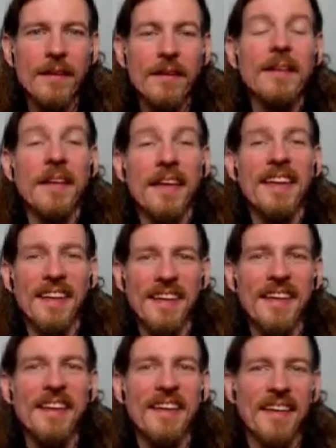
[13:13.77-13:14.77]

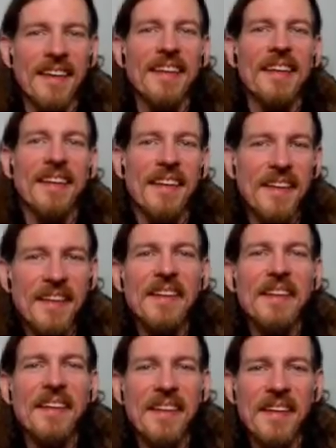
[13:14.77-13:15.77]

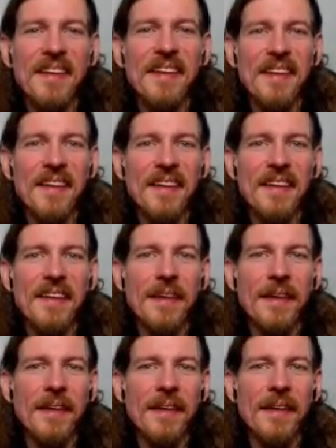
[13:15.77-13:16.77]

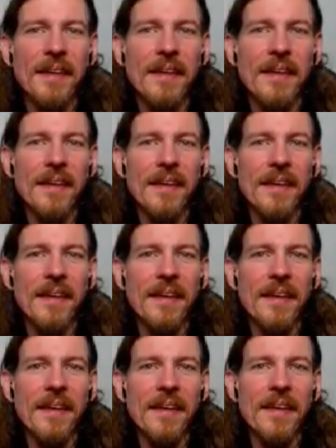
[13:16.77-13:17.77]

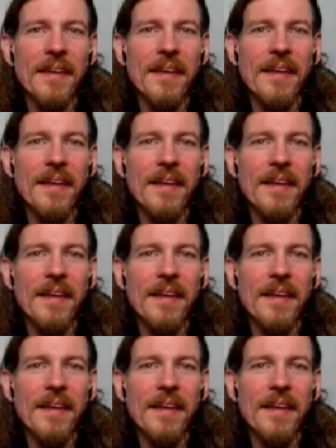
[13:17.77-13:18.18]
No words are spoken by the person on screen.